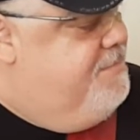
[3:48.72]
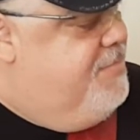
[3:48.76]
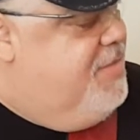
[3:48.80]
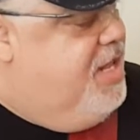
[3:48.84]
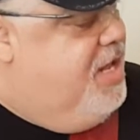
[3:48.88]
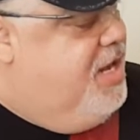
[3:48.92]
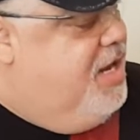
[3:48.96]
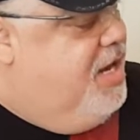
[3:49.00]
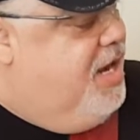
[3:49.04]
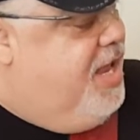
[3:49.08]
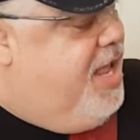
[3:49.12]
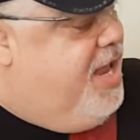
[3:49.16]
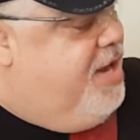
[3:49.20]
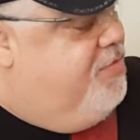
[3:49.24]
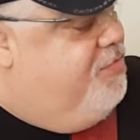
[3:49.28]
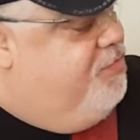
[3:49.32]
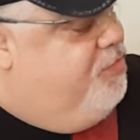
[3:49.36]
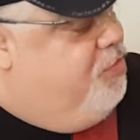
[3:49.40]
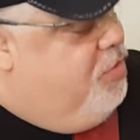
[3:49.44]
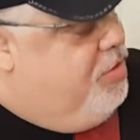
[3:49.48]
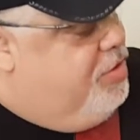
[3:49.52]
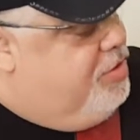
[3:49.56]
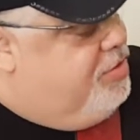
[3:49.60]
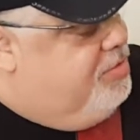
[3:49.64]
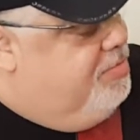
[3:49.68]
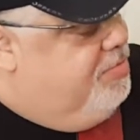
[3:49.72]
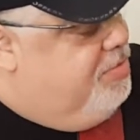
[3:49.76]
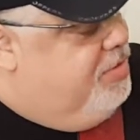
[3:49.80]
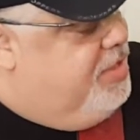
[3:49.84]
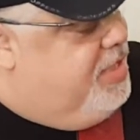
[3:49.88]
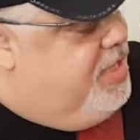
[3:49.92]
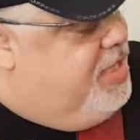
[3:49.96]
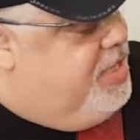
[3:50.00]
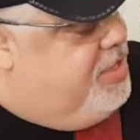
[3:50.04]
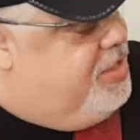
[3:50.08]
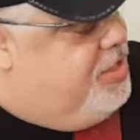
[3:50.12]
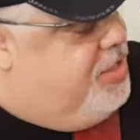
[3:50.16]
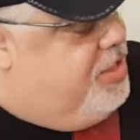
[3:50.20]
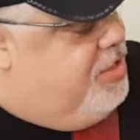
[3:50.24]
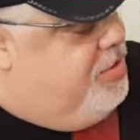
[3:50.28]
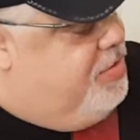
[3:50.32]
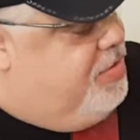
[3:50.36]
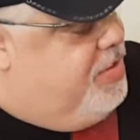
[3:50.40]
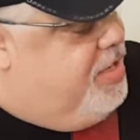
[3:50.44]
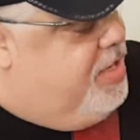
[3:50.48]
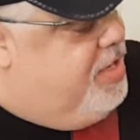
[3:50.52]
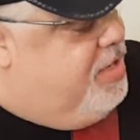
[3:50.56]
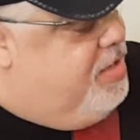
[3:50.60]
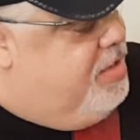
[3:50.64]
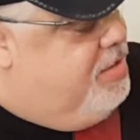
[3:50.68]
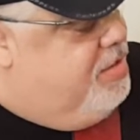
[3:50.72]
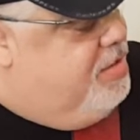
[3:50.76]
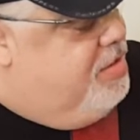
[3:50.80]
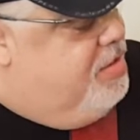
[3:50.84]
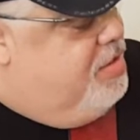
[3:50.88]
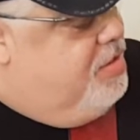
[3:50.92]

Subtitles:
A lot of workable EQ here.